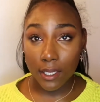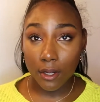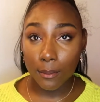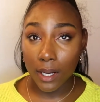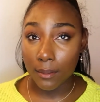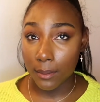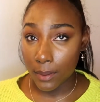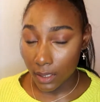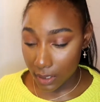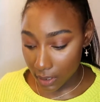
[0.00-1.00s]
your bobby
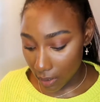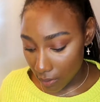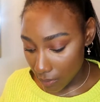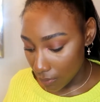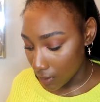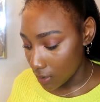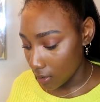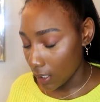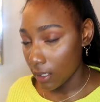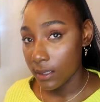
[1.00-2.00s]
pin show with
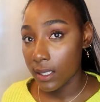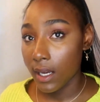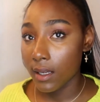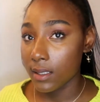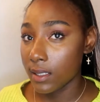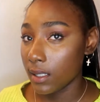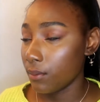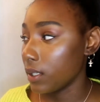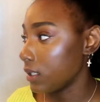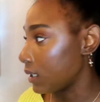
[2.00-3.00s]
your hairstyle is going to
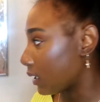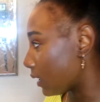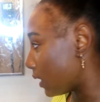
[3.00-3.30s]
be a dead